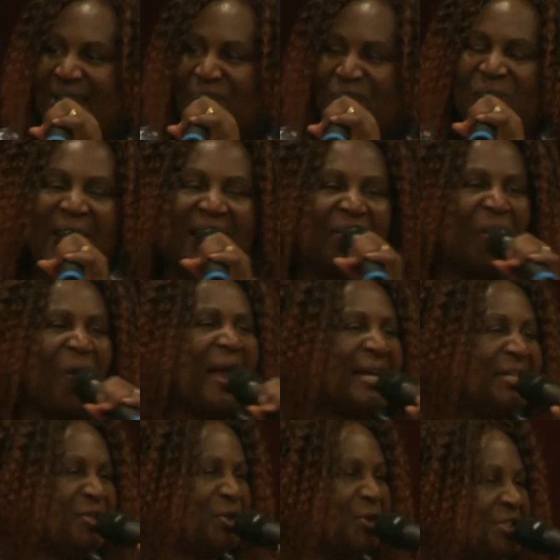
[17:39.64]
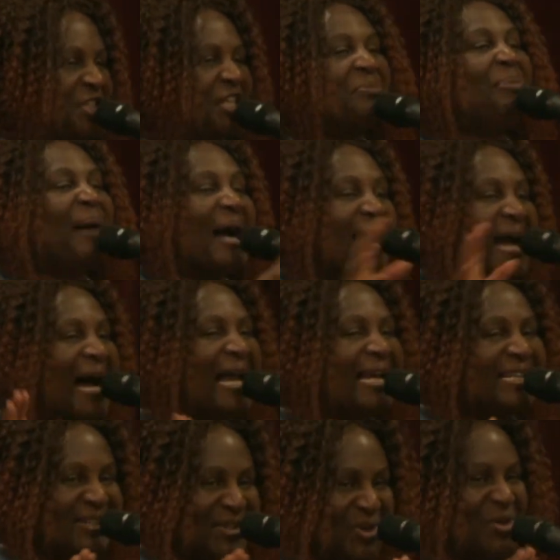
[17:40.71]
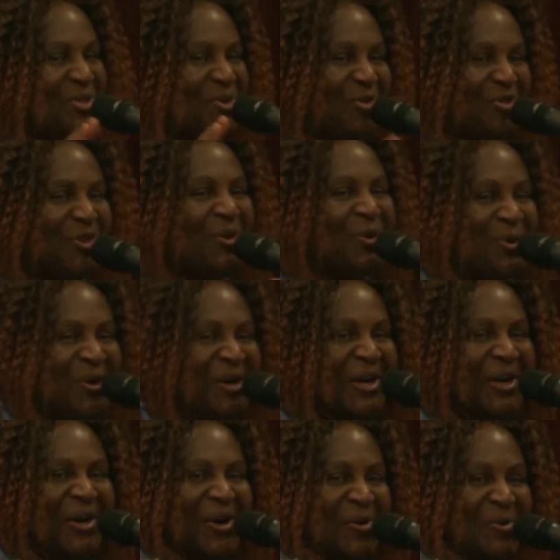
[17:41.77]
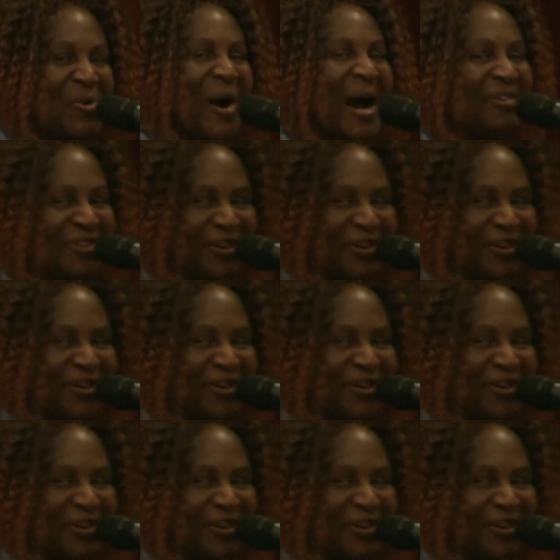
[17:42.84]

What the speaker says: We're going to Chipangali, those of you who are